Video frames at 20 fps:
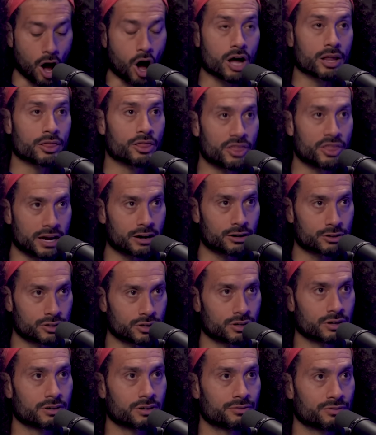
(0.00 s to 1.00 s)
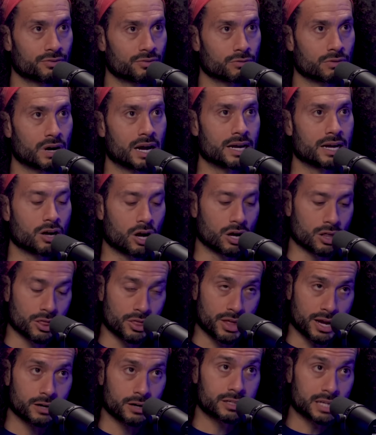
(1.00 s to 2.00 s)
on their turf, right? On
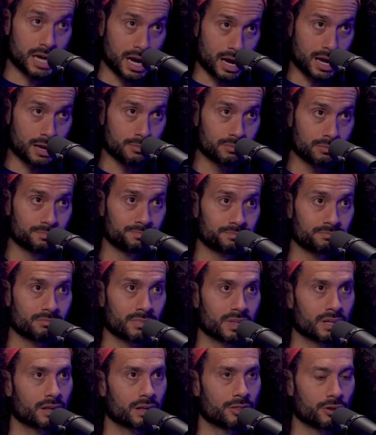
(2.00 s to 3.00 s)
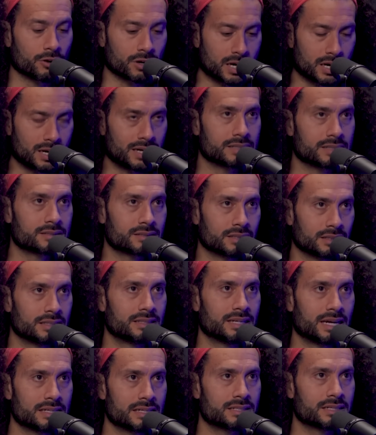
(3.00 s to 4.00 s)
their dime. They're constantly
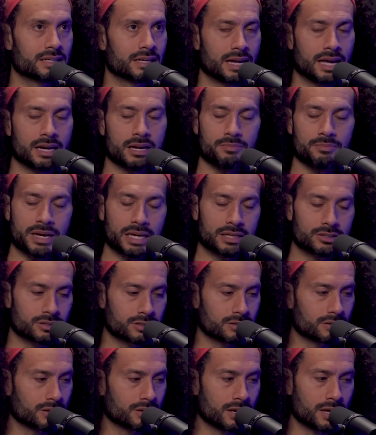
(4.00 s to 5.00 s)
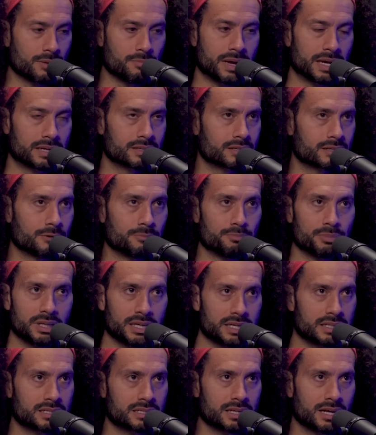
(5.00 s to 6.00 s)
testing it. And it makes
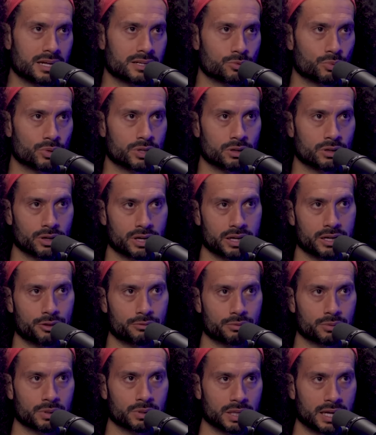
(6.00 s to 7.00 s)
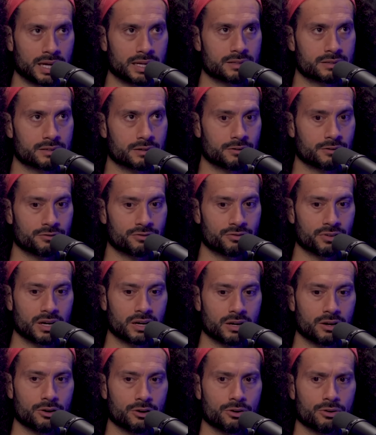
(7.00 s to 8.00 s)
complete sense when you look at it through a lens of
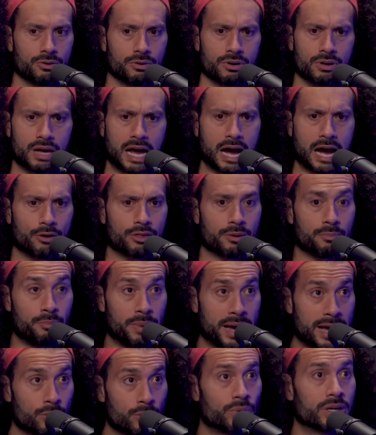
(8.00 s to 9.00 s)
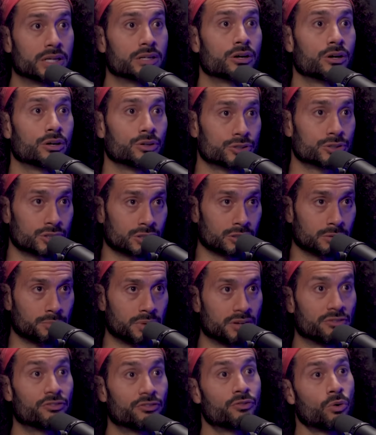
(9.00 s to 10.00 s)
how the Bedouin culture
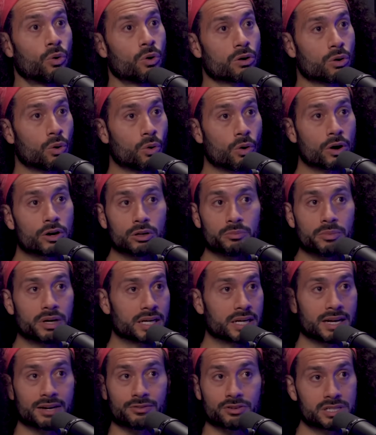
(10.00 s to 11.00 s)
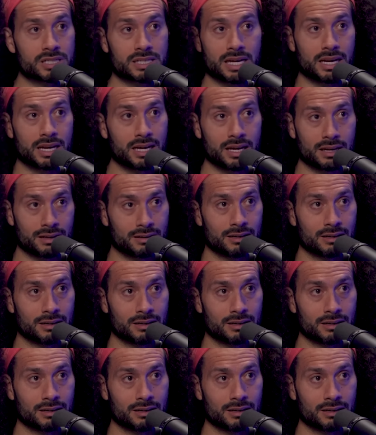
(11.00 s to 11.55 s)
before oil money ever set in.